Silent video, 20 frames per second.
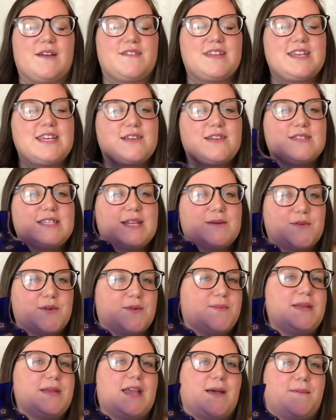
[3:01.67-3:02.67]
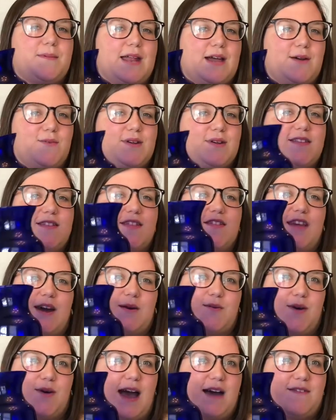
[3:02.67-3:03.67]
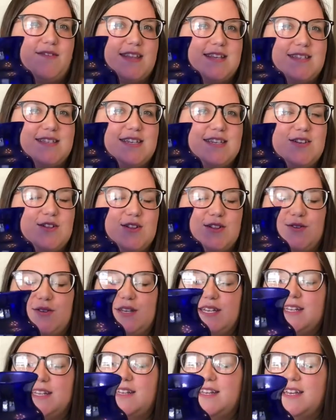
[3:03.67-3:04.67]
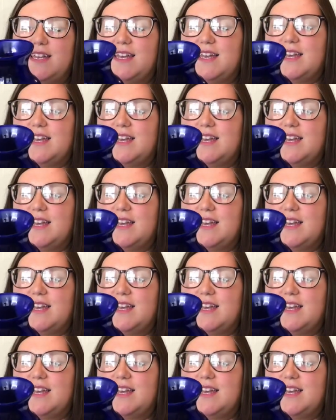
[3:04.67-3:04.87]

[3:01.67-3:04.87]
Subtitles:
videos that I'm going to be coming out with that will have this included.